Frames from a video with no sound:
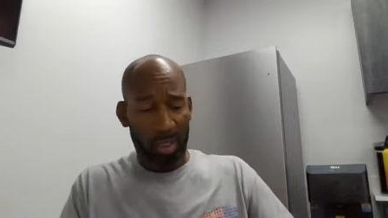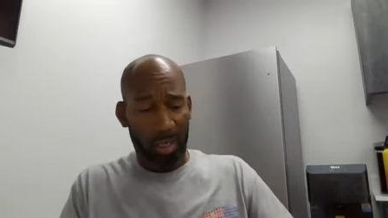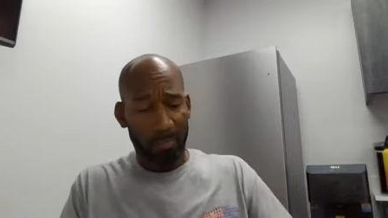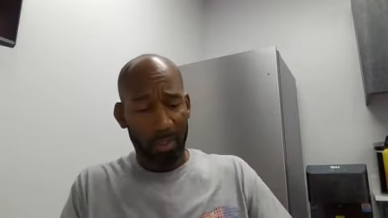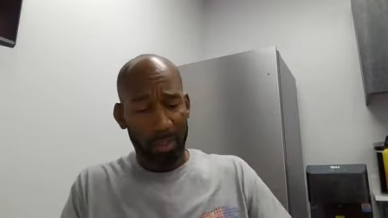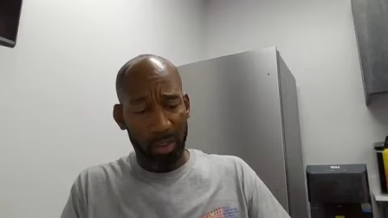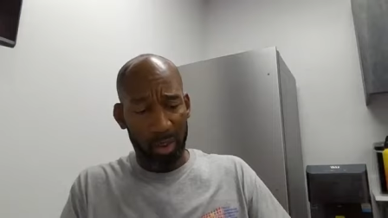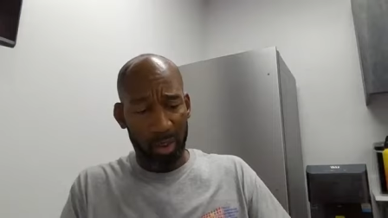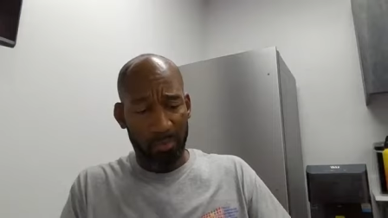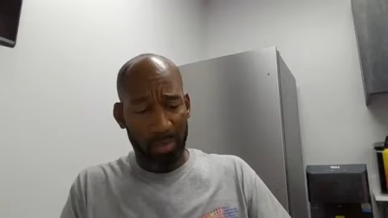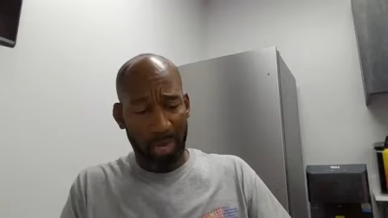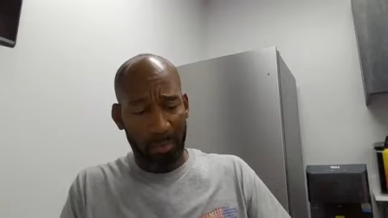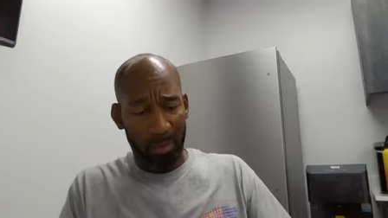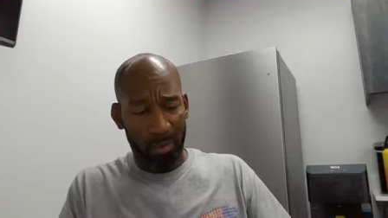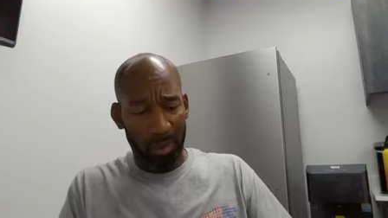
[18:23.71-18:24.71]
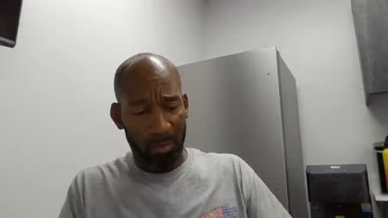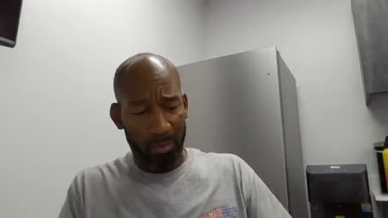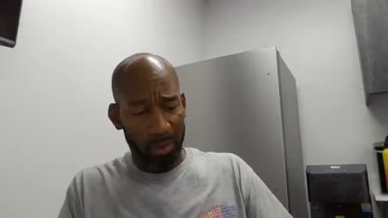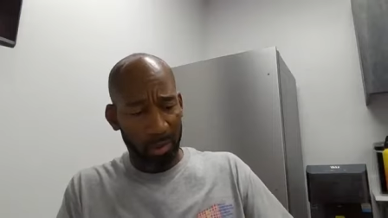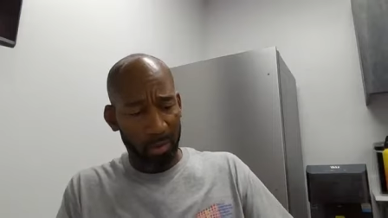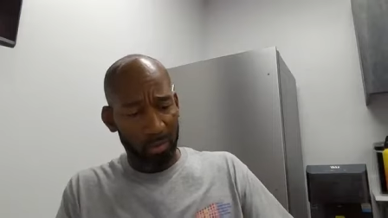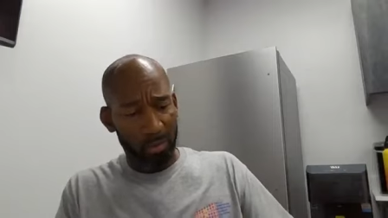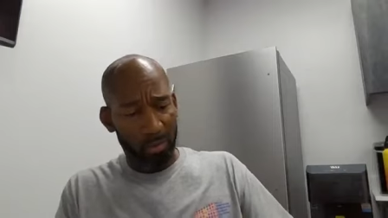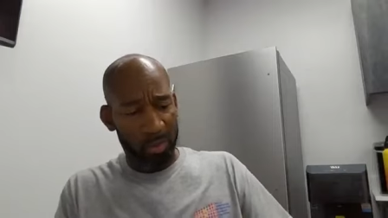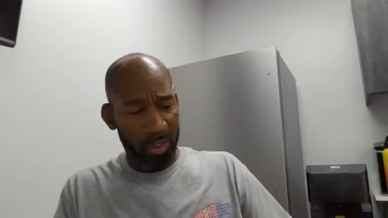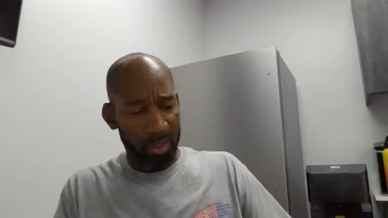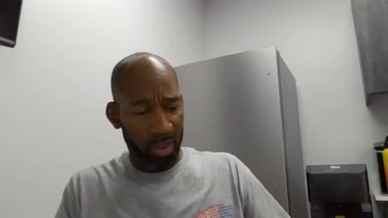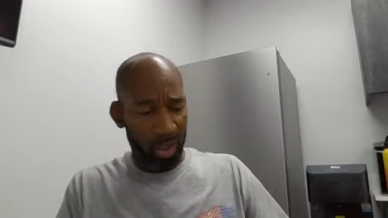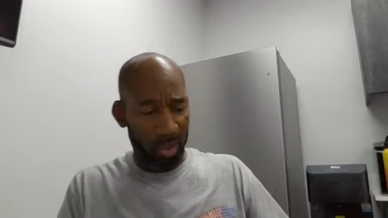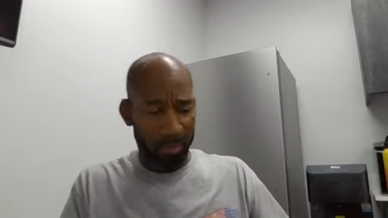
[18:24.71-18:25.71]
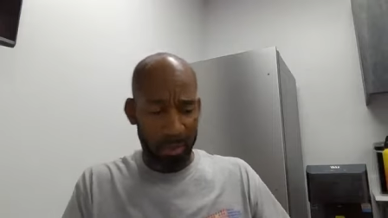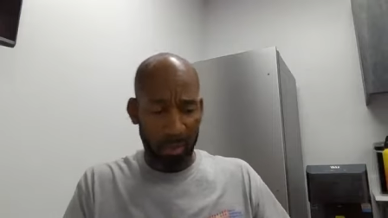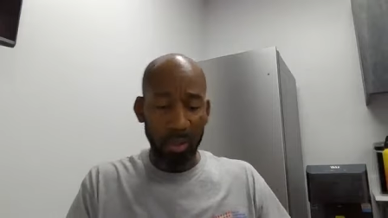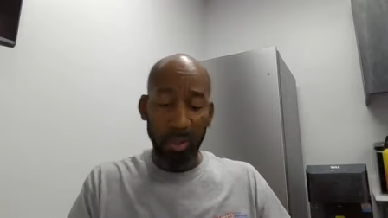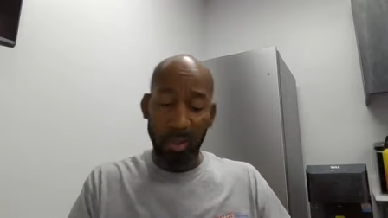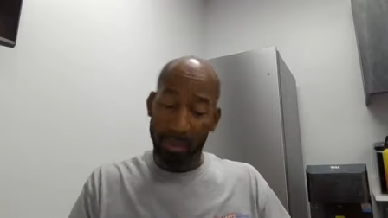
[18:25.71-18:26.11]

Stop listening to them Bible thumpers. They don't know what they're talking about.